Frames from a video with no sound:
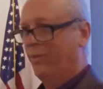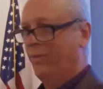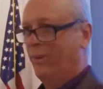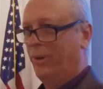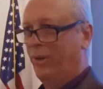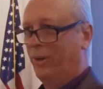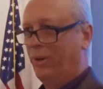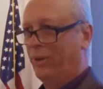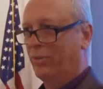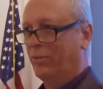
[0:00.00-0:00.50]

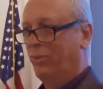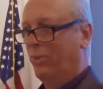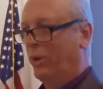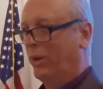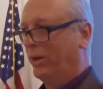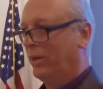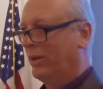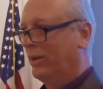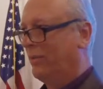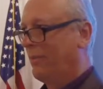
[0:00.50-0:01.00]
really is
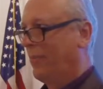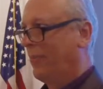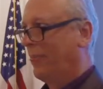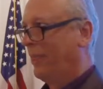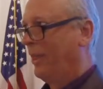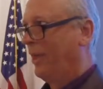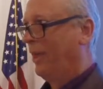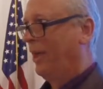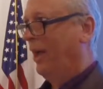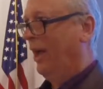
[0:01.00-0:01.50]
what
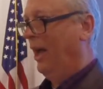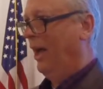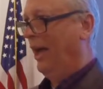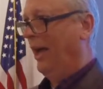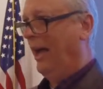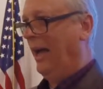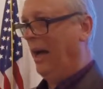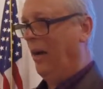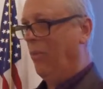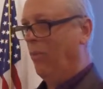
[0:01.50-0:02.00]

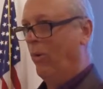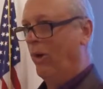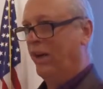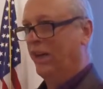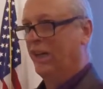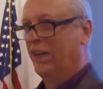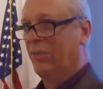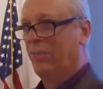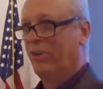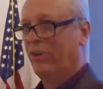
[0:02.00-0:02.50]
I
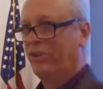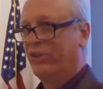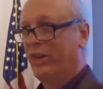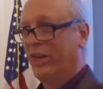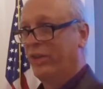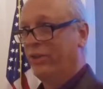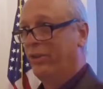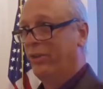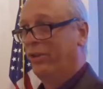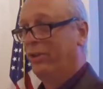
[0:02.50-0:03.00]
wanted to
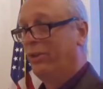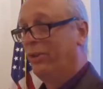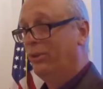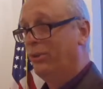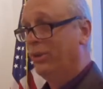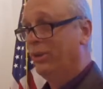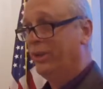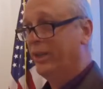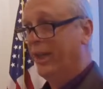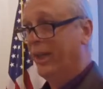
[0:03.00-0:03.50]
present to
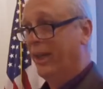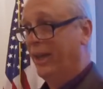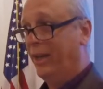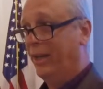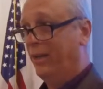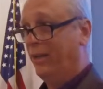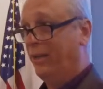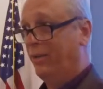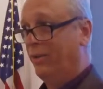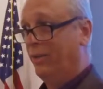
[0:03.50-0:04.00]
you
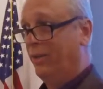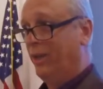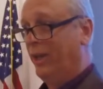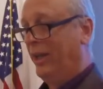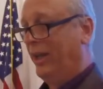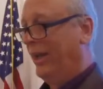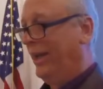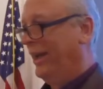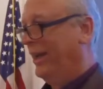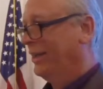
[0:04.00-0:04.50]
today
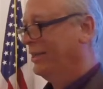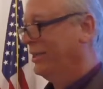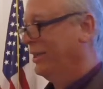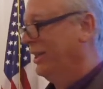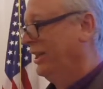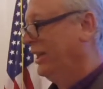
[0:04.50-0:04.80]
as an